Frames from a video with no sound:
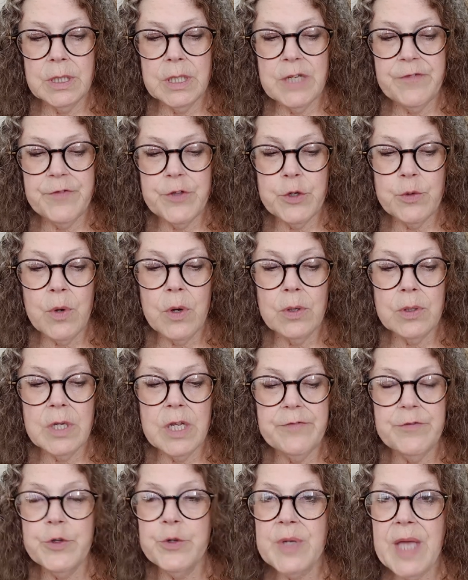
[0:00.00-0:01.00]
if you
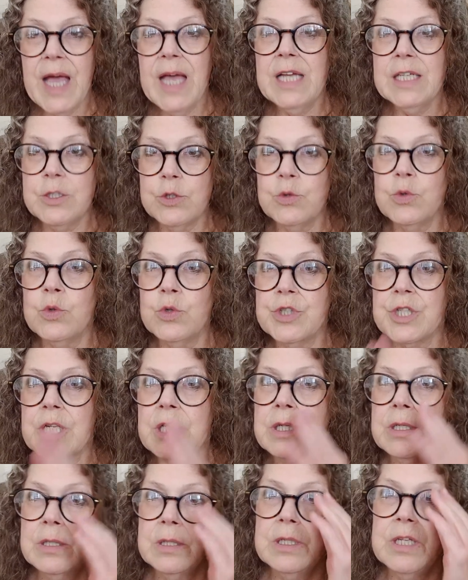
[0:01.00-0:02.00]
if you can
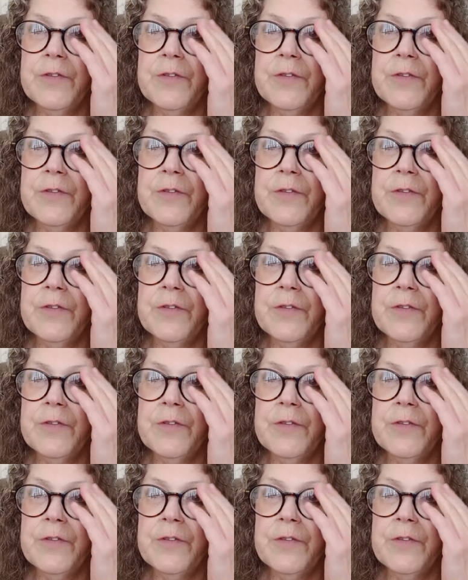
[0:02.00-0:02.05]
order,